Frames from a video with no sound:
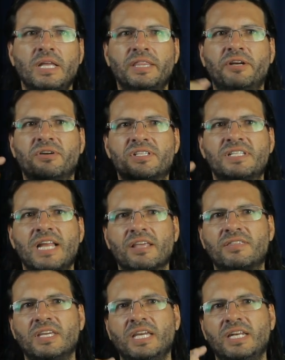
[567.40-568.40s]
There is
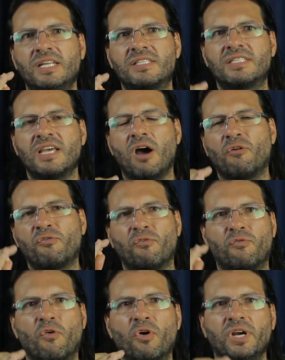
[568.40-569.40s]
nothing in itself
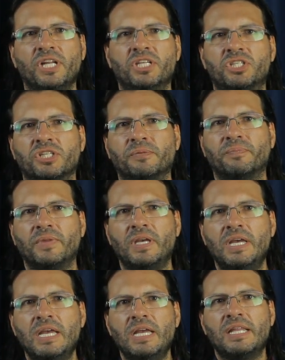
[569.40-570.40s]
for Nietzsche.
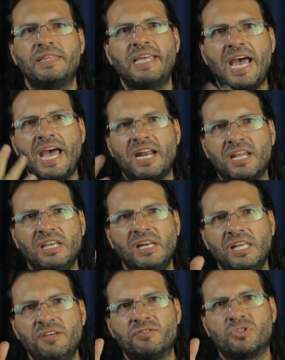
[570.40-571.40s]
That he
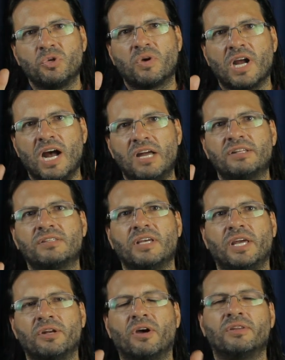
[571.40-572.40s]
leaves to Kant
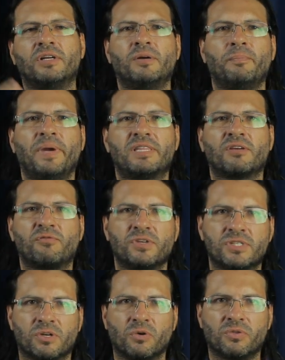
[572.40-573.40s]
and other
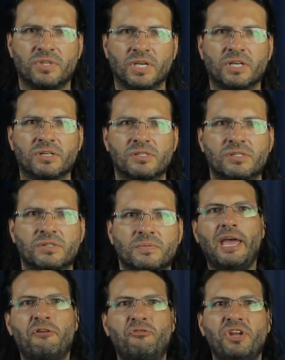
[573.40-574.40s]
metaphysical thinkers.
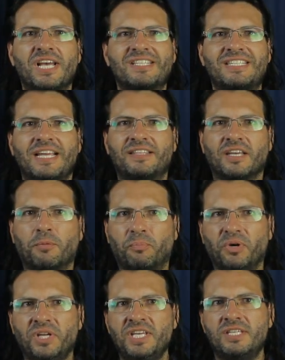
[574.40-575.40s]
Every ascetic
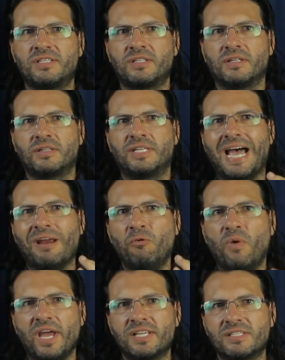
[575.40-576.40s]
priest
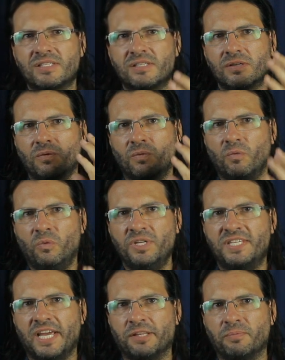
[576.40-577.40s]
directs
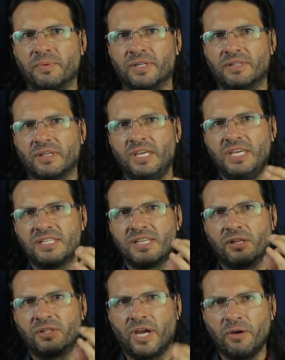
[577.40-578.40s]
resentment. He is
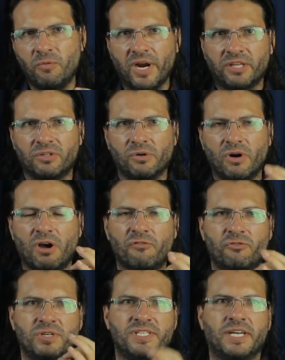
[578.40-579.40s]
a director
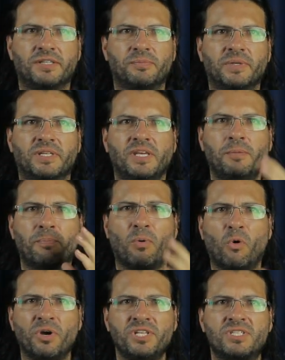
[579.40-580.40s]
of resentment. He
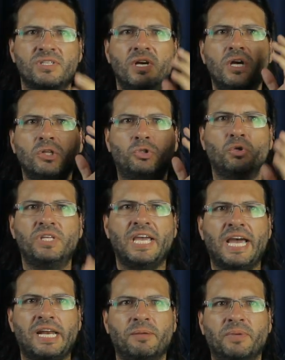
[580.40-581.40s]
points to the
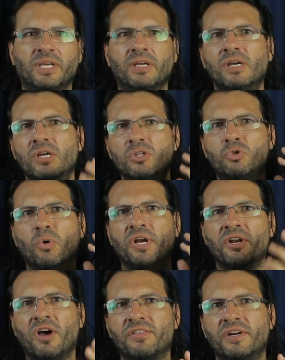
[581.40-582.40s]
enemy, to
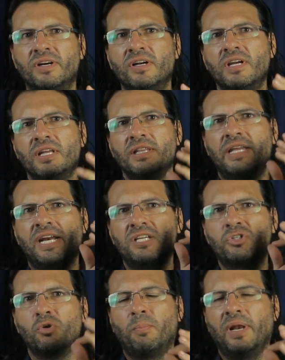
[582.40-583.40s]
another that
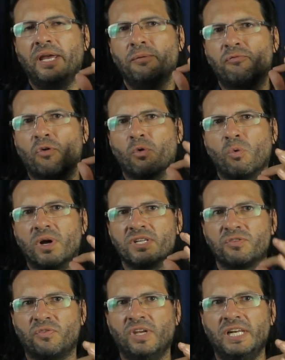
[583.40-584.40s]
is to blame for
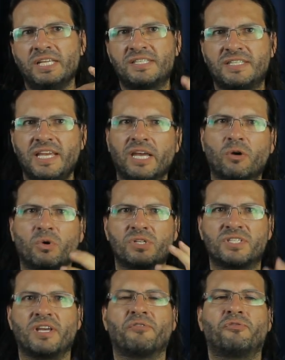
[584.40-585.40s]
one's feeling sick or
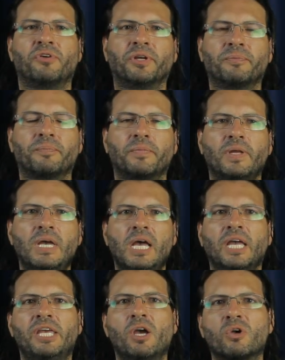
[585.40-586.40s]
suffering.
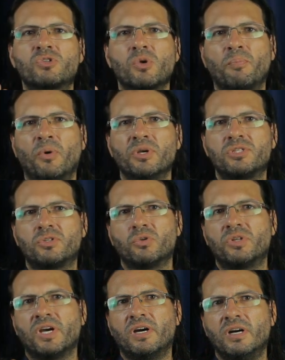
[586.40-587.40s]
He also points to
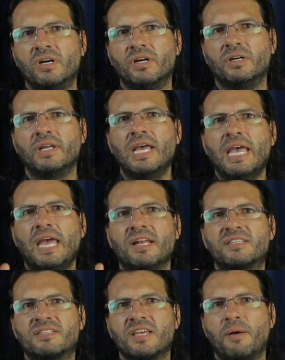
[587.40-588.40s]
the herd
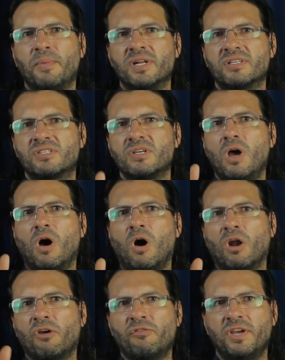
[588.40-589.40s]
and summons
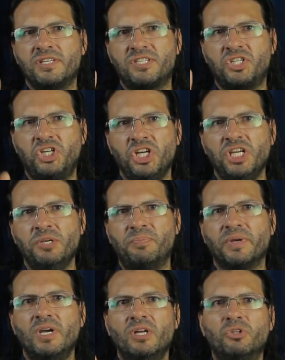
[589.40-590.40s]
all of his sheep
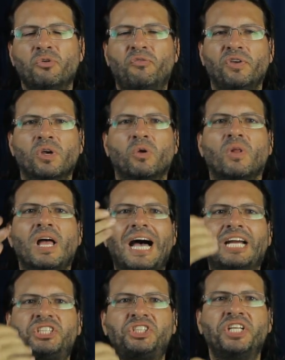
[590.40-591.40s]
to feel
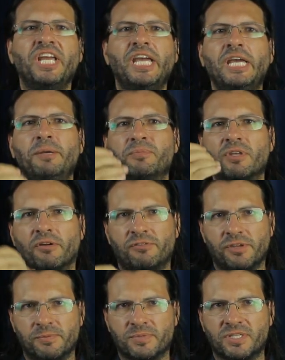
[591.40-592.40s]
ashamed of
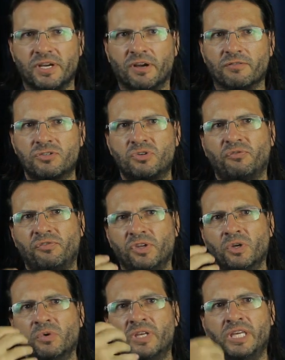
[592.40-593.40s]
themselves, to
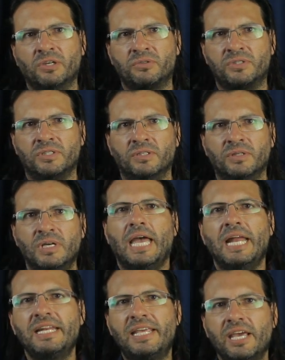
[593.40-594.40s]
feel guilty.
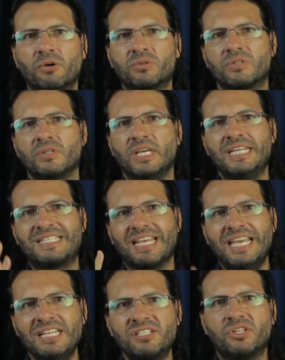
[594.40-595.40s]
And guilt is
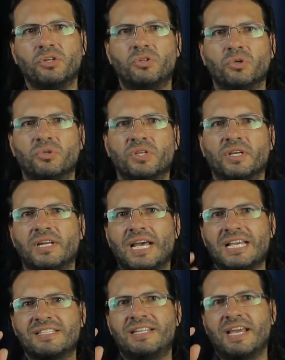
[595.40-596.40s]
instituted
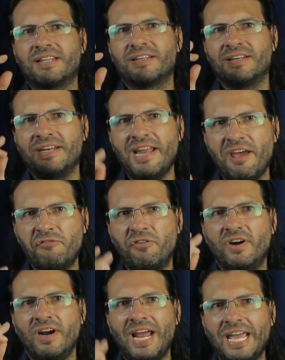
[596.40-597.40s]
as that
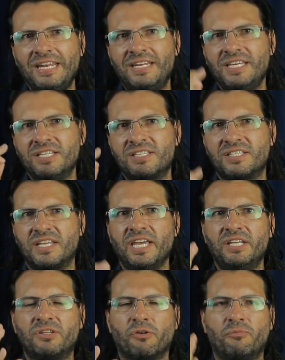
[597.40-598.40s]
never-ending
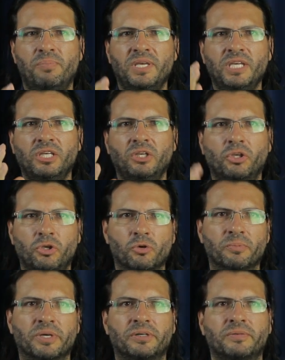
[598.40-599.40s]
state of being
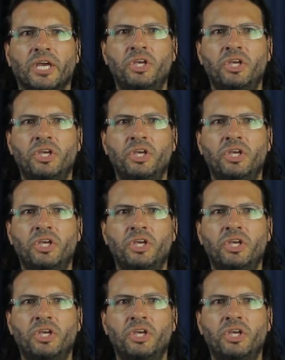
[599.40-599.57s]
human.